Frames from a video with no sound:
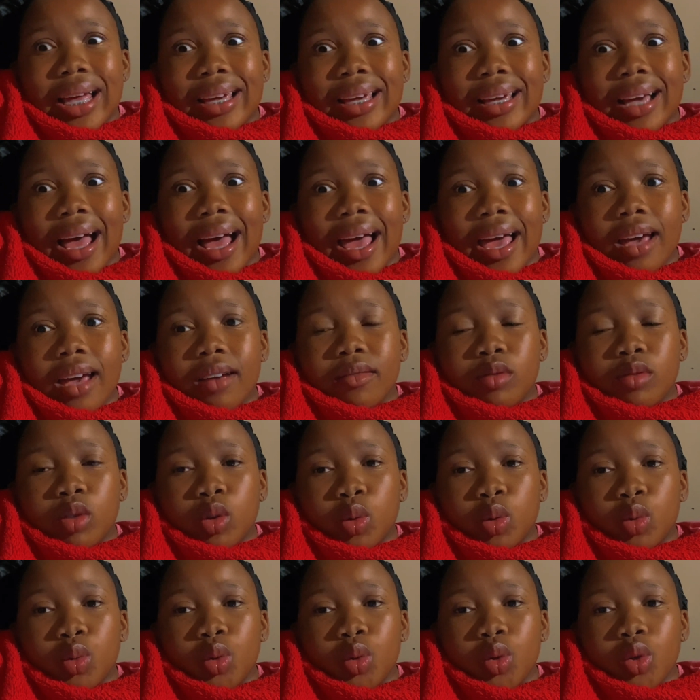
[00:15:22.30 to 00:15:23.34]
have
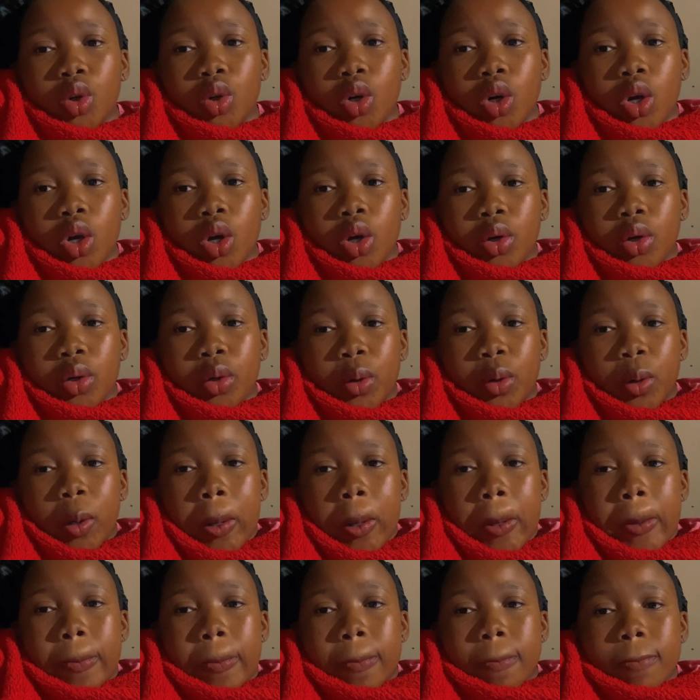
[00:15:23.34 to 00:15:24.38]
to, you
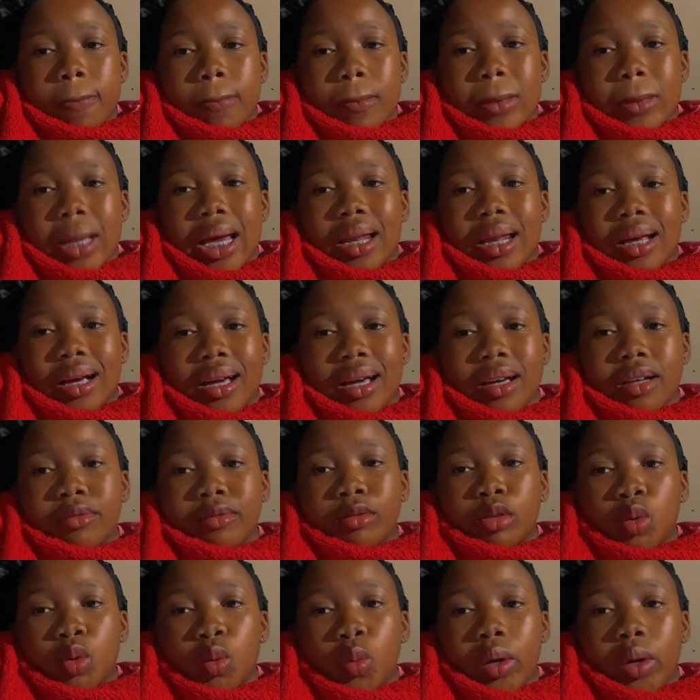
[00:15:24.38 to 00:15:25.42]
know, like I have
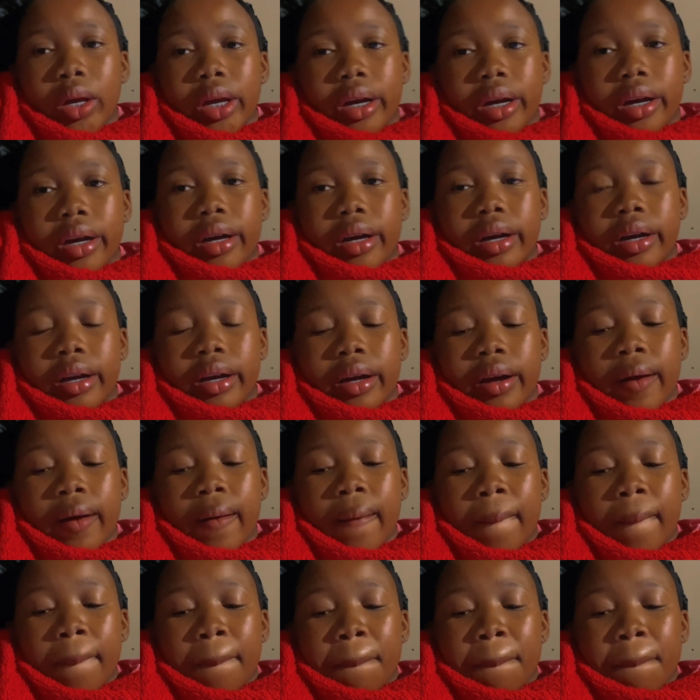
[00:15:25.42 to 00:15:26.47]
to work.
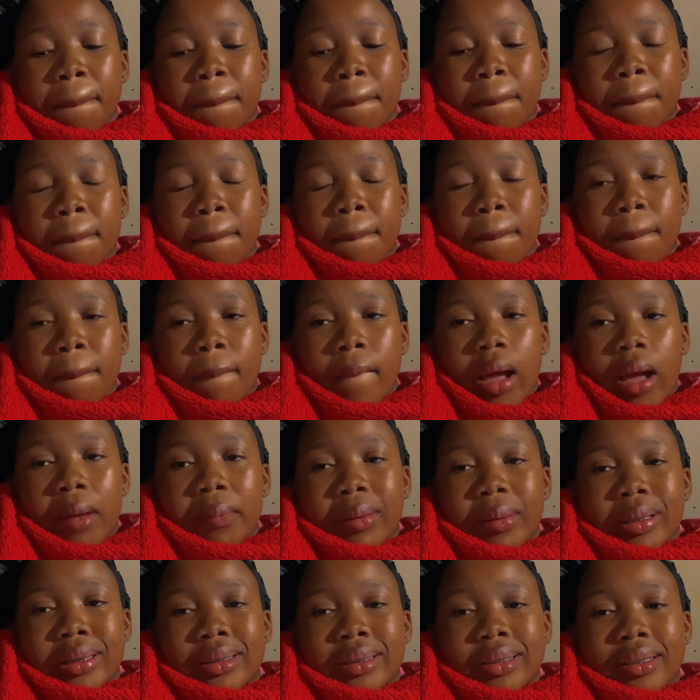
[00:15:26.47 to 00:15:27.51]

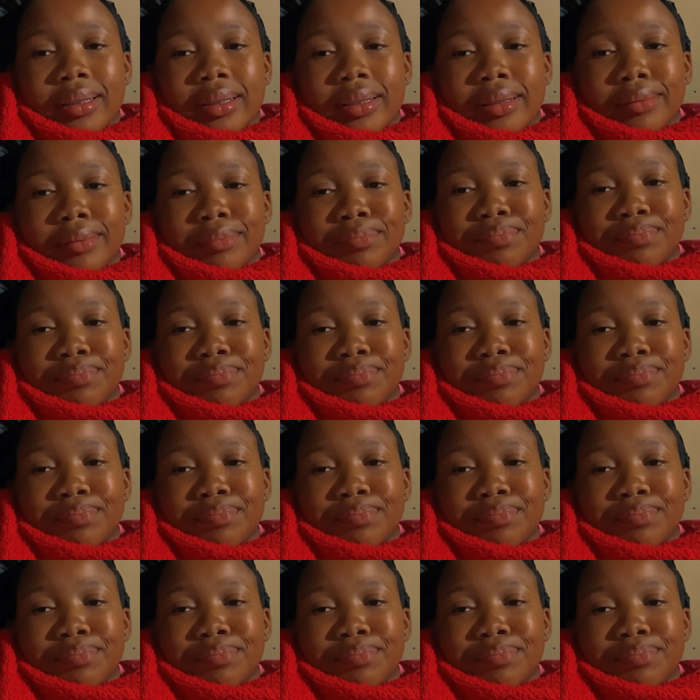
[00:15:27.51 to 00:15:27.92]
But it